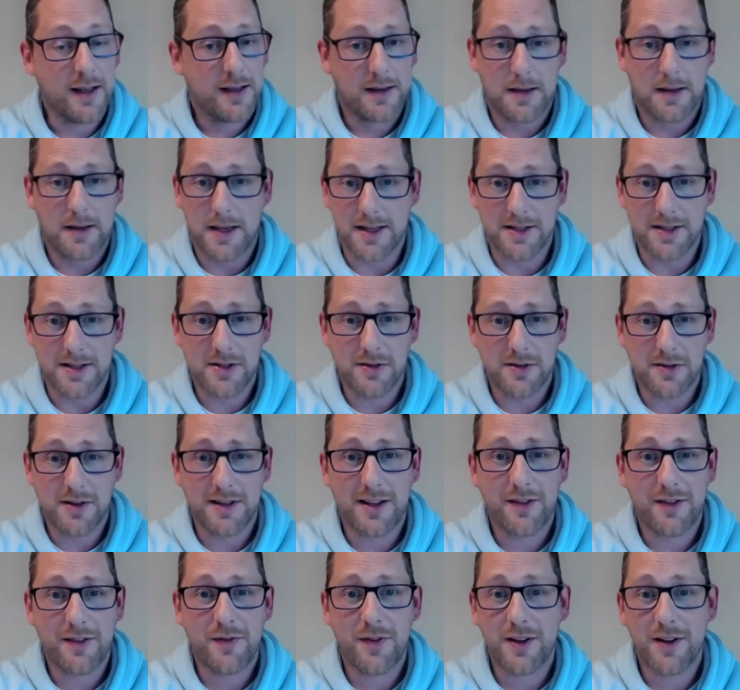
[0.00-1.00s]
Is there a
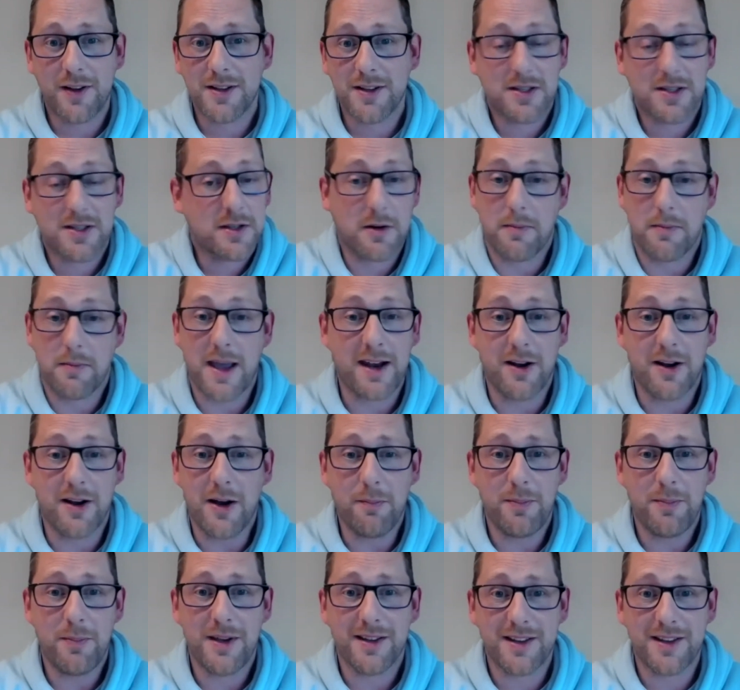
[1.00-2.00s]
difference? There may
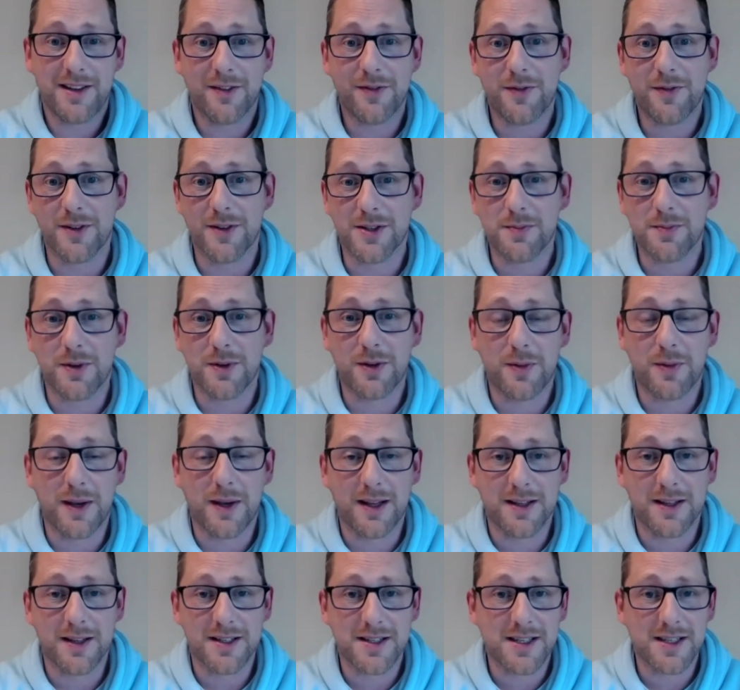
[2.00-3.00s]
not be a difference
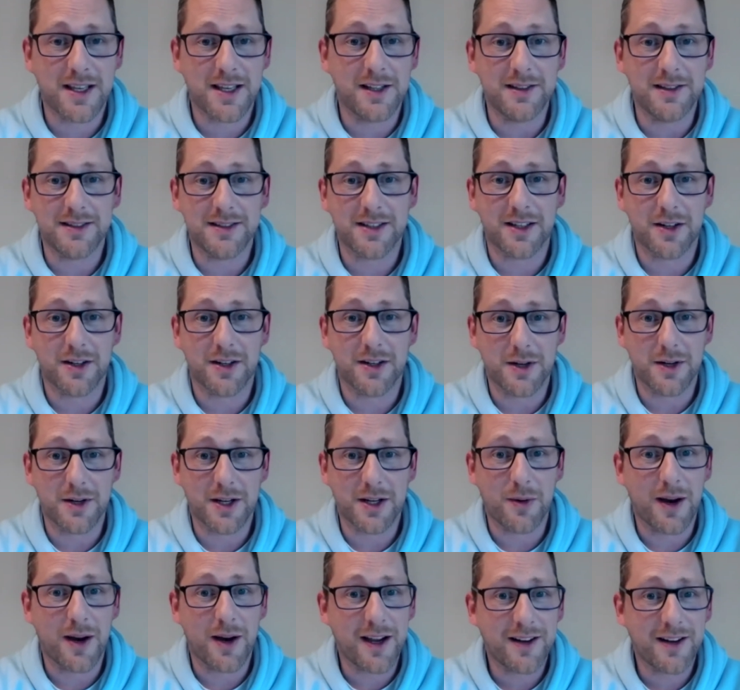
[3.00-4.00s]
between the skills that are
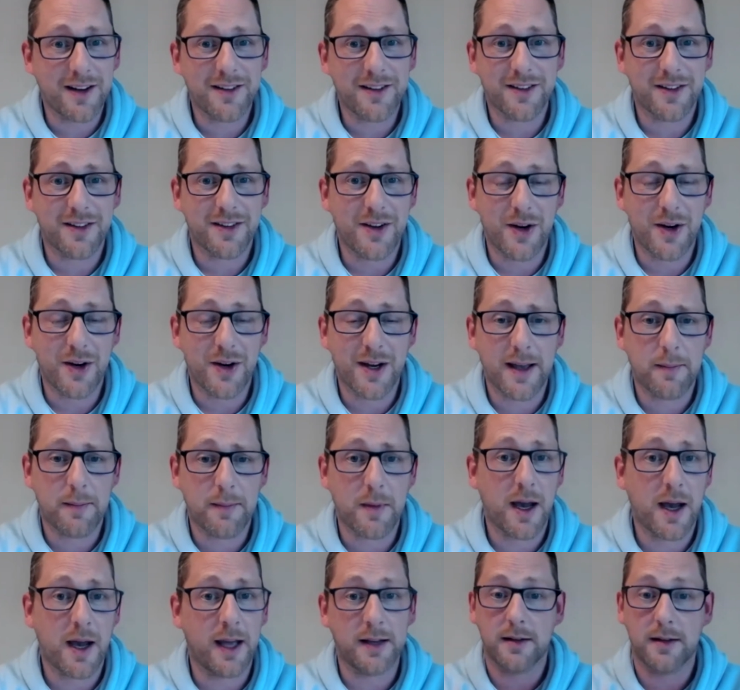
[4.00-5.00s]
required.
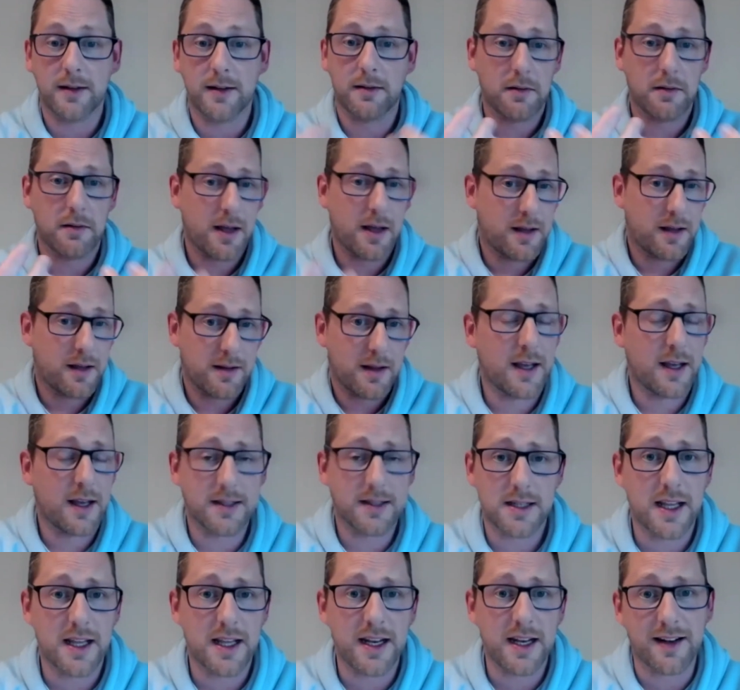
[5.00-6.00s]
And as
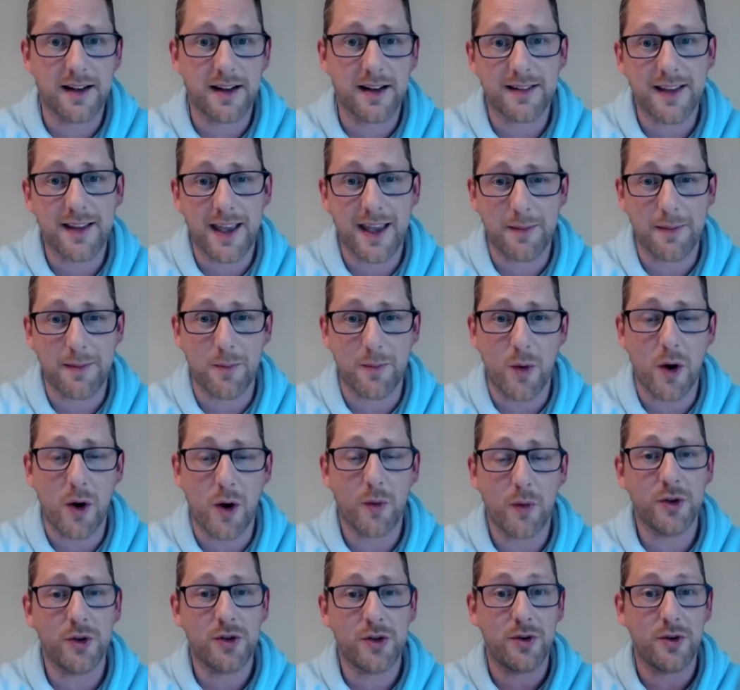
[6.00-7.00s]
leading a team, what
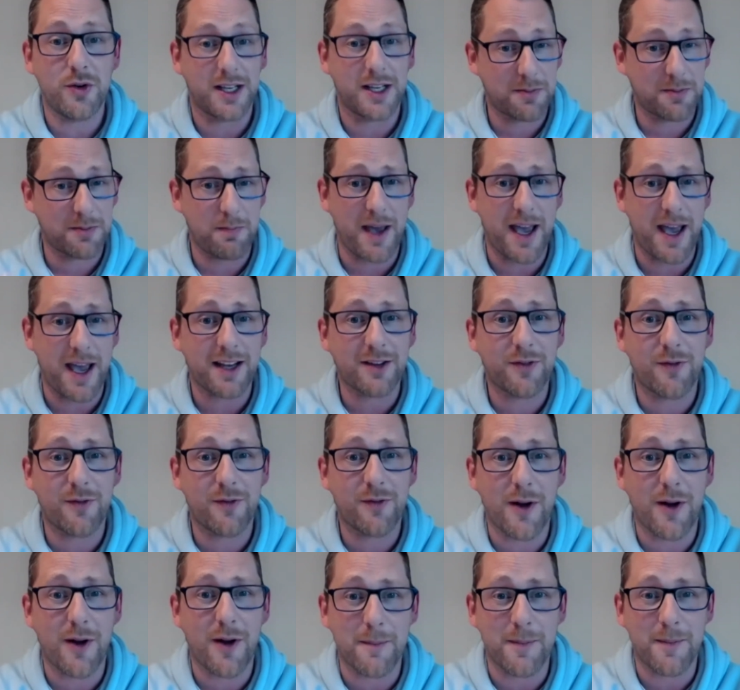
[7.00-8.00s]
would you expect
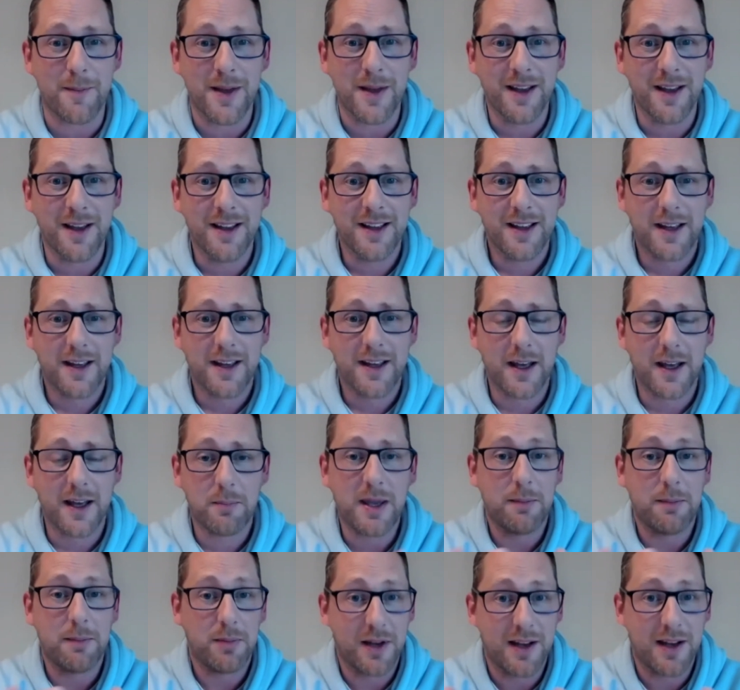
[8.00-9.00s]
from
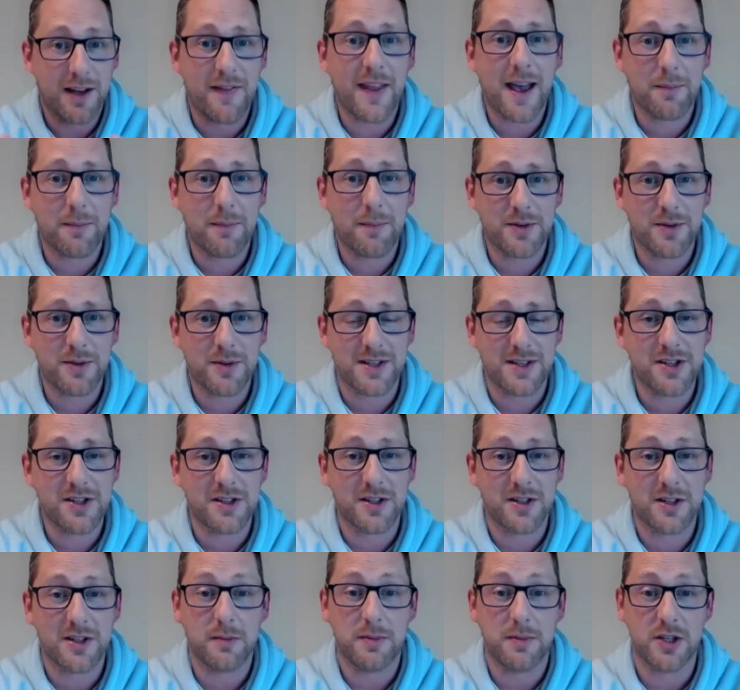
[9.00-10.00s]
people in that
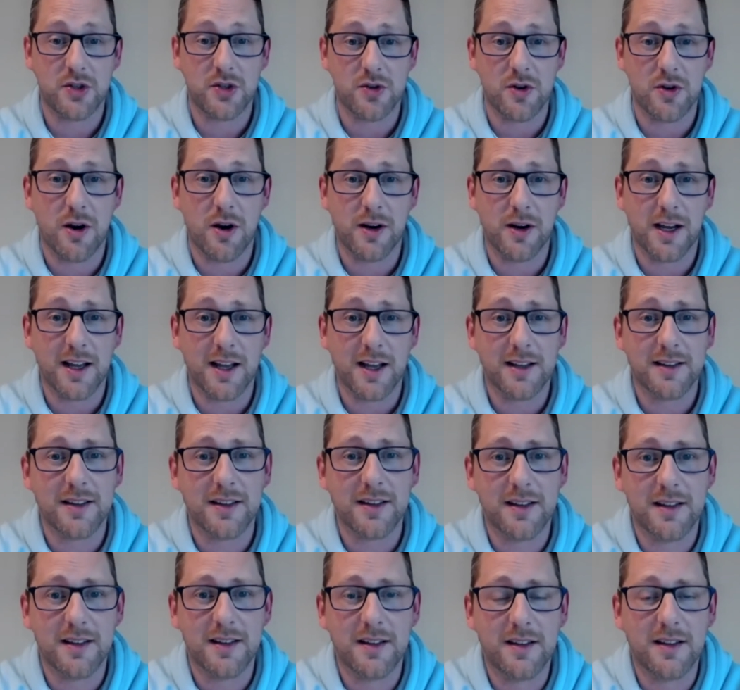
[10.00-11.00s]
position to be strong
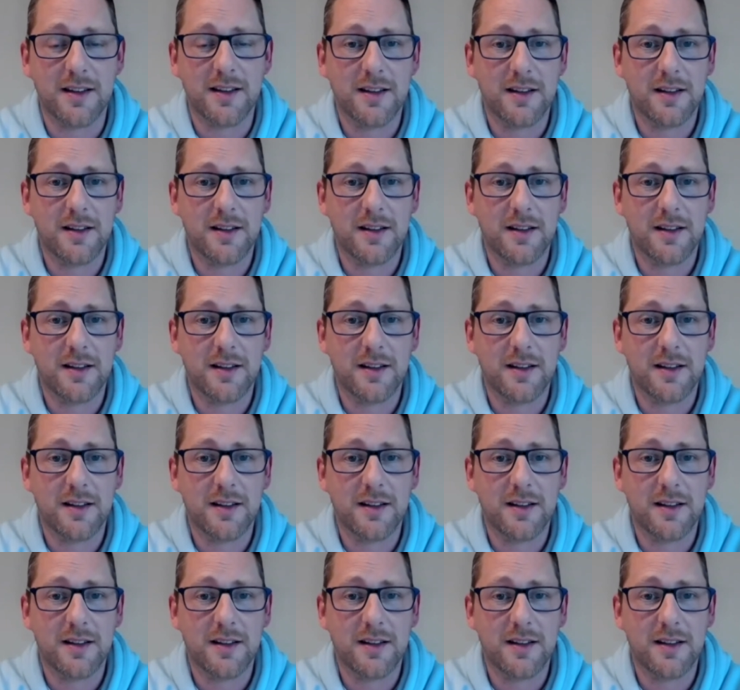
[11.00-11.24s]
at?